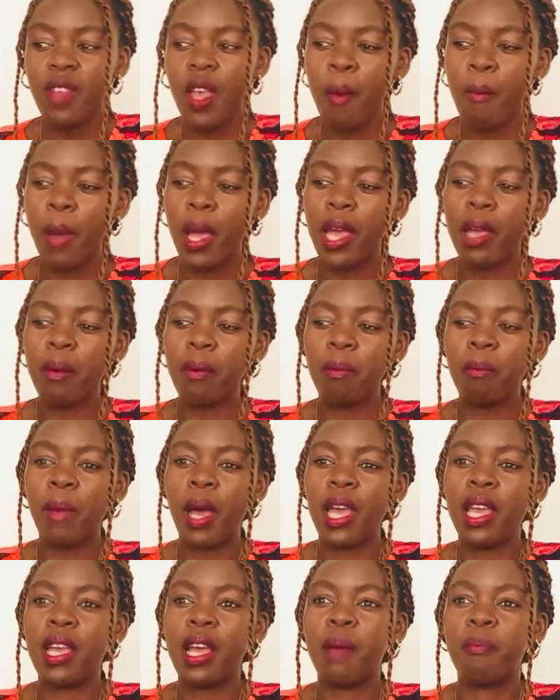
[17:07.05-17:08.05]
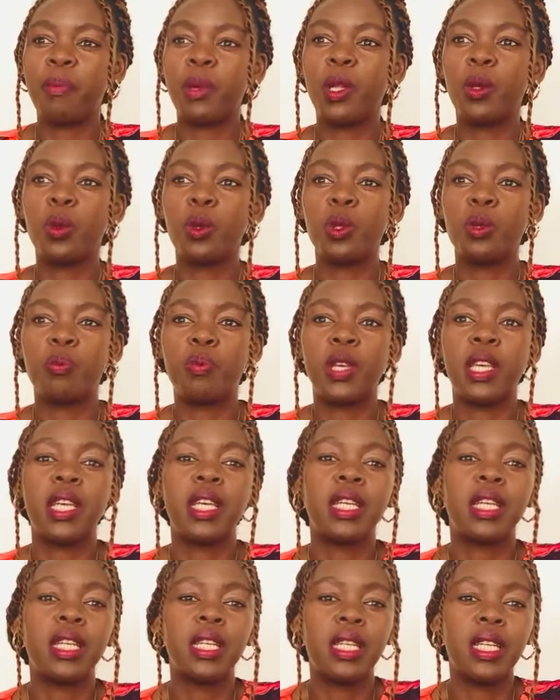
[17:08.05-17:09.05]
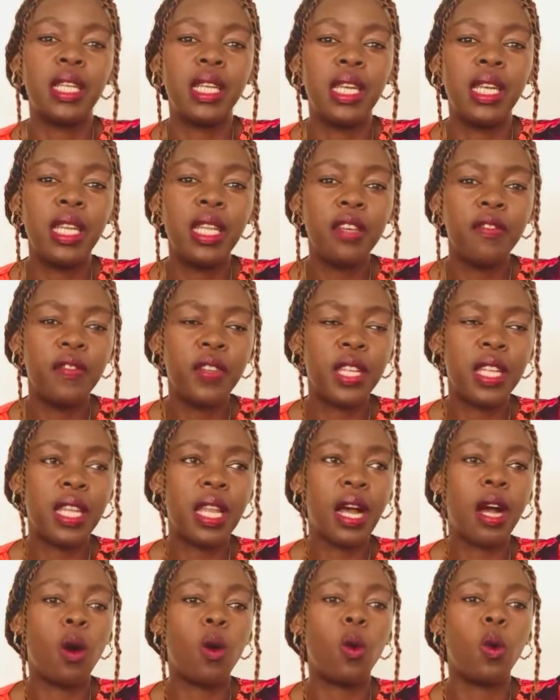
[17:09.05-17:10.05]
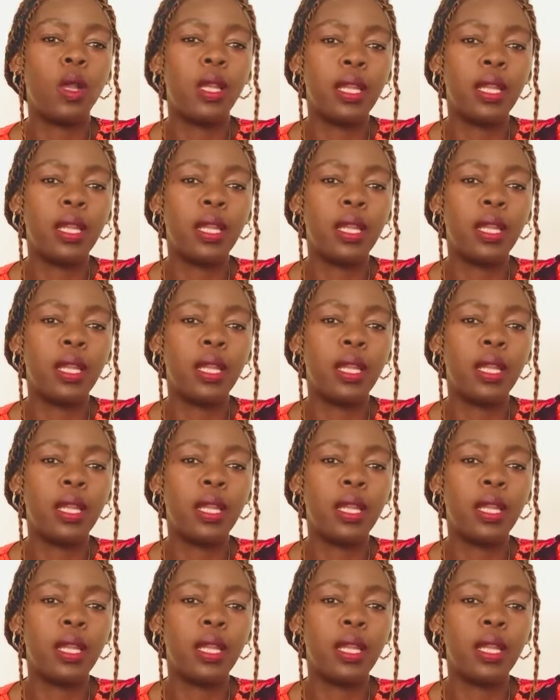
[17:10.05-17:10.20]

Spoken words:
my appeal would be living now,